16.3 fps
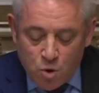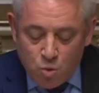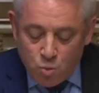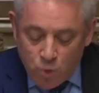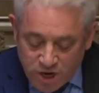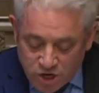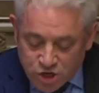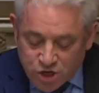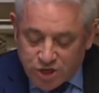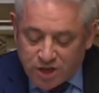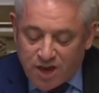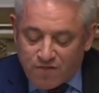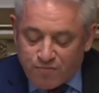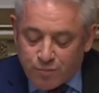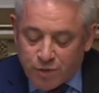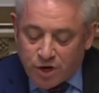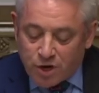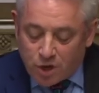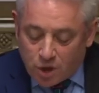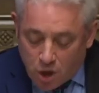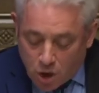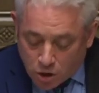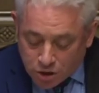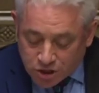which the government
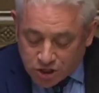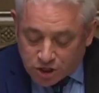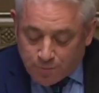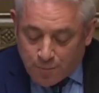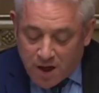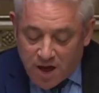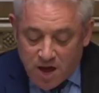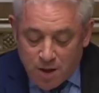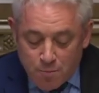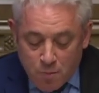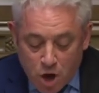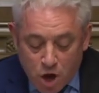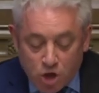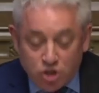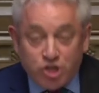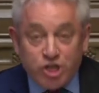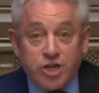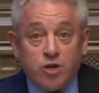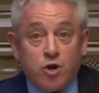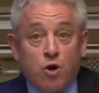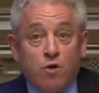lost by a margin